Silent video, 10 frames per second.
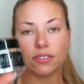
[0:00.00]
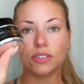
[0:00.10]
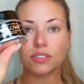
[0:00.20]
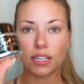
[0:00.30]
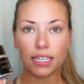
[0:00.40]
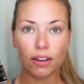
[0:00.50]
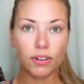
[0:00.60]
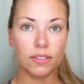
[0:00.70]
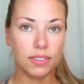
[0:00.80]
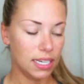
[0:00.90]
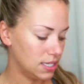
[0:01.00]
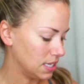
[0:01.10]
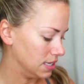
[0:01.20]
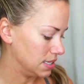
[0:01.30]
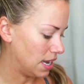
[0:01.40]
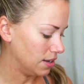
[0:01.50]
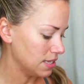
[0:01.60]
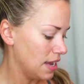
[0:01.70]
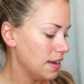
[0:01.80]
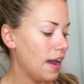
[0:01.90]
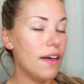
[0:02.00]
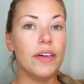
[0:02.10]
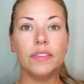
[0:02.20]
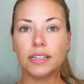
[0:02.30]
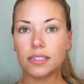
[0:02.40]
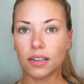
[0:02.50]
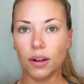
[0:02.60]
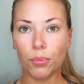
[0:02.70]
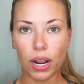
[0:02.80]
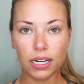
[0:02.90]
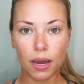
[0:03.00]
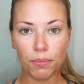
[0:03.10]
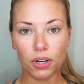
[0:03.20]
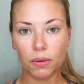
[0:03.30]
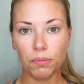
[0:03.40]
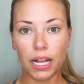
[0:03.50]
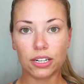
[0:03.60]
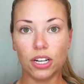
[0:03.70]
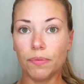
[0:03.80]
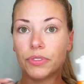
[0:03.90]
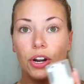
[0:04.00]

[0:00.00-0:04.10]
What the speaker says: This is going to get rid of dead skin cells, and then this is going to brighten up your complexion.